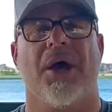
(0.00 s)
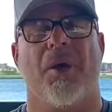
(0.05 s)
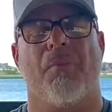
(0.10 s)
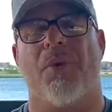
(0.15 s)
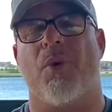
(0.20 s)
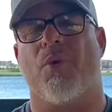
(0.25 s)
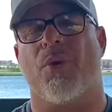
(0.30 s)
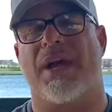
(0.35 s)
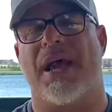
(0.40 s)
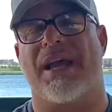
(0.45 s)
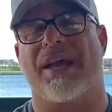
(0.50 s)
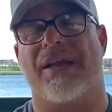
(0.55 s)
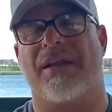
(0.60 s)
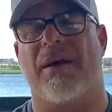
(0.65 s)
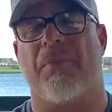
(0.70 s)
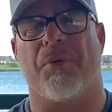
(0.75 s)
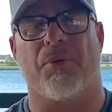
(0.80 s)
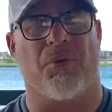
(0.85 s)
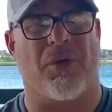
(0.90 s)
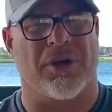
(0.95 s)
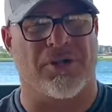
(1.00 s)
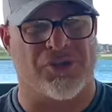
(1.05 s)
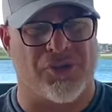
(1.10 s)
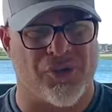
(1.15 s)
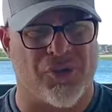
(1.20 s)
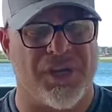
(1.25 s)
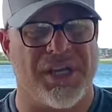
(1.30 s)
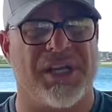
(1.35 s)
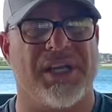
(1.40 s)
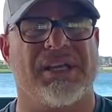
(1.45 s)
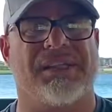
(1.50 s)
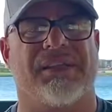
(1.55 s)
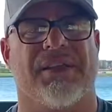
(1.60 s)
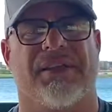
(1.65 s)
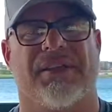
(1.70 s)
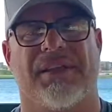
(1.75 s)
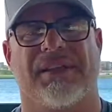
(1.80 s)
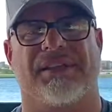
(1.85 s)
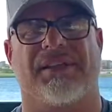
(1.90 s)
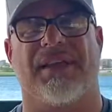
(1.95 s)
But when I get up around trees and
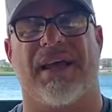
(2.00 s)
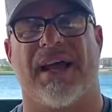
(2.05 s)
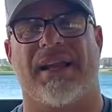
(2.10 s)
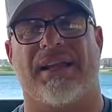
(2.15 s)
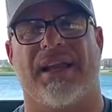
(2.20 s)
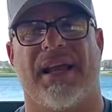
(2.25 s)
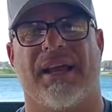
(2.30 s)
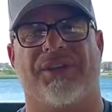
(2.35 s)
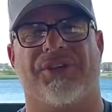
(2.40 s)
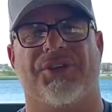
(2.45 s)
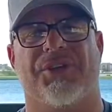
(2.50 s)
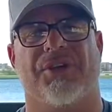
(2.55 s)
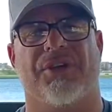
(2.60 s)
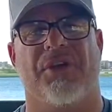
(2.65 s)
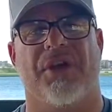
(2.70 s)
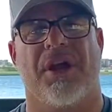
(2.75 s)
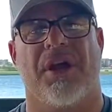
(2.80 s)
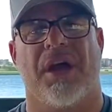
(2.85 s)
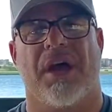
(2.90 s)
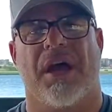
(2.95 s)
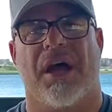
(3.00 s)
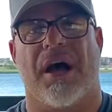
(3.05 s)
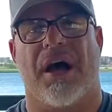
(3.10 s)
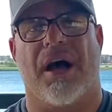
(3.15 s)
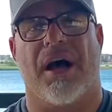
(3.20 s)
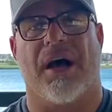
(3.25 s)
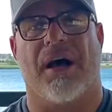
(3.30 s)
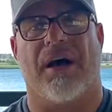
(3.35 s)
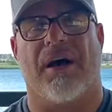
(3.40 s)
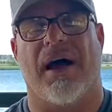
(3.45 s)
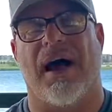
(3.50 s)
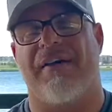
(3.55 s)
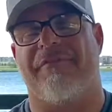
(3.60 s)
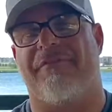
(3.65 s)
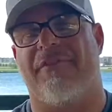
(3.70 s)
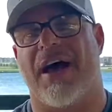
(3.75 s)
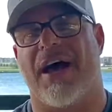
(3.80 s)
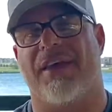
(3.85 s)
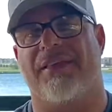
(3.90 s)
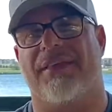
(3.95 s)
things of that nature, I
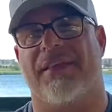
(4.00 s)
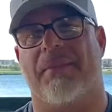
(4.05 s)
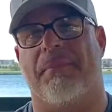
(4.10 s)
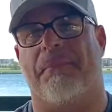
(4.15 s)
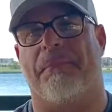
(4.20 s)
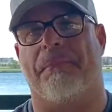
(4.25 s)
find that